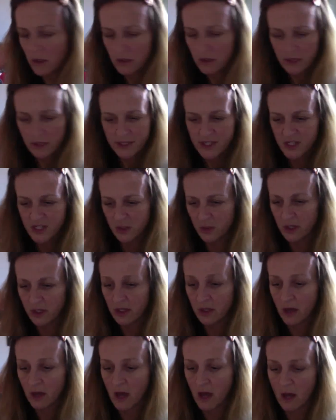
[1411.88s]
Let's do
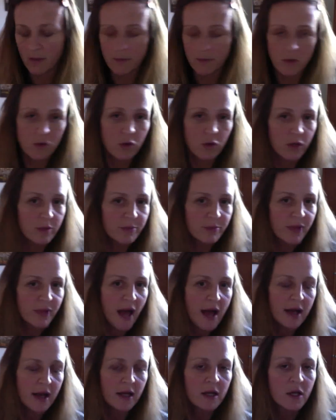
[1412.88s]
it mucoid
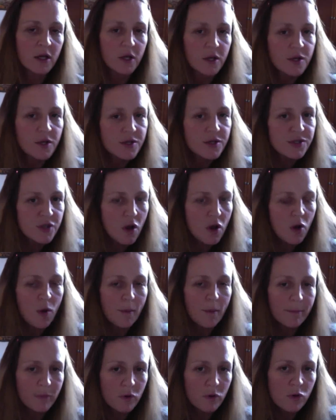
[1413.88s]
plaque. So
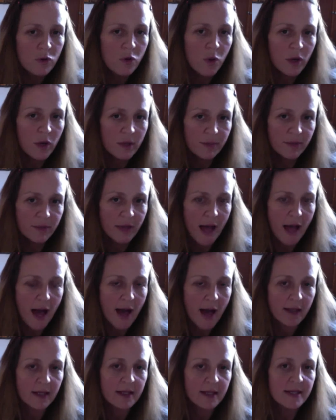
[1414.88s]
mucoid
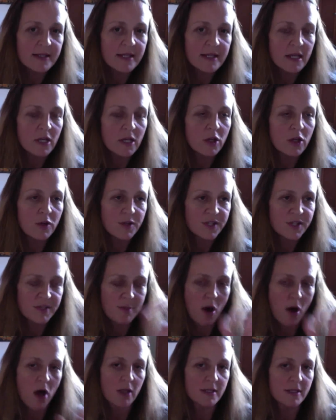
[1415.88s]
plaque is in your
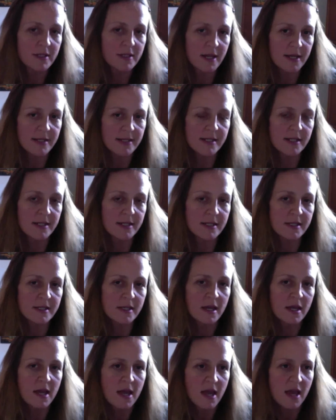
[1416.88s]
small
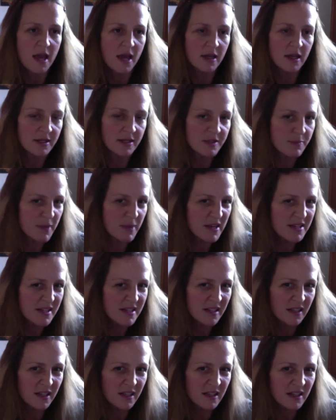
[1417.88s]
intestines, and it's
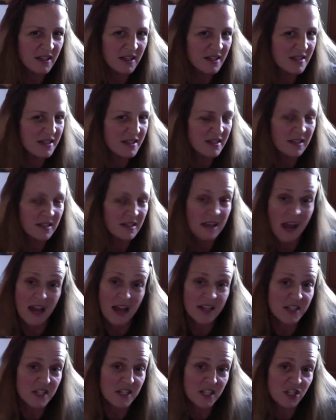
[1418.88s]
basically this
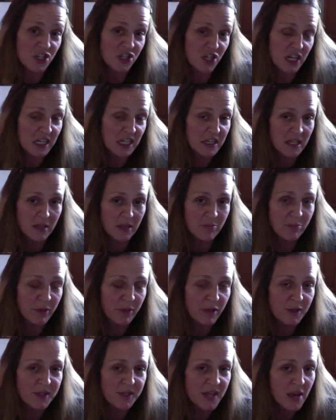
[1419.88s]
nasty shit that
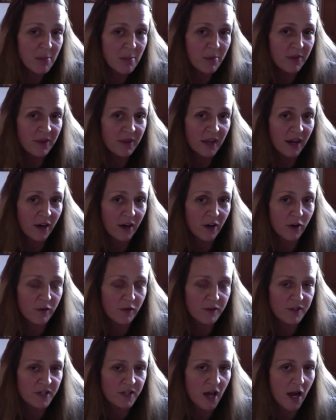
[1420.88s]
builds up in there
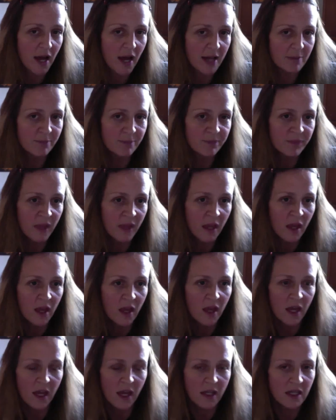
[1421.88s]
over time
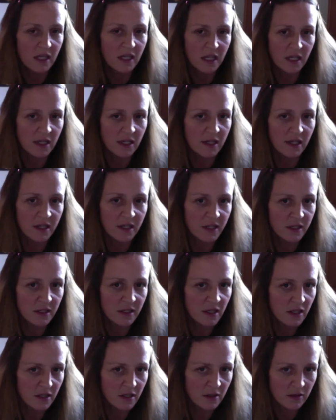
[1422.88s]
and eating
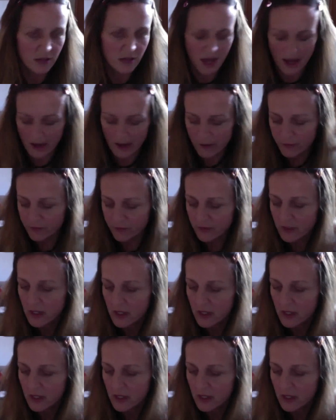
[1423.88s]
and life.